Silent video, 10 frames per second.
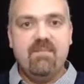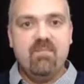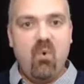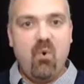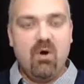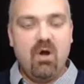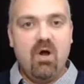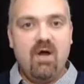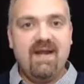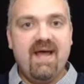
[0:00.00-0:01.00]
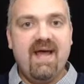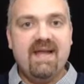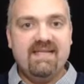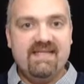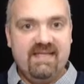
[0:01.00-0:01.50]
more on
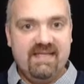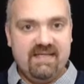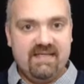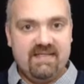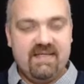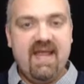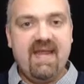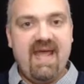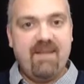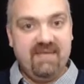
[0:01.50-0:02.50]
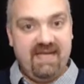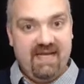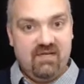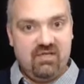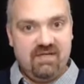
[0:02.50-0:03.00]
ideas and
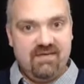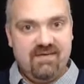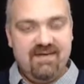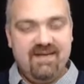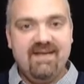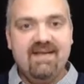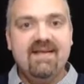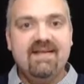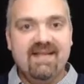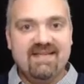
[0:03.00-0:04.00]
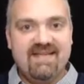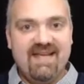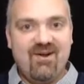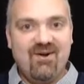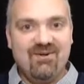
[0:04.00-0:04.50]
application. Let's
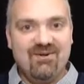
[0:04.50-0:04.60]
get our learn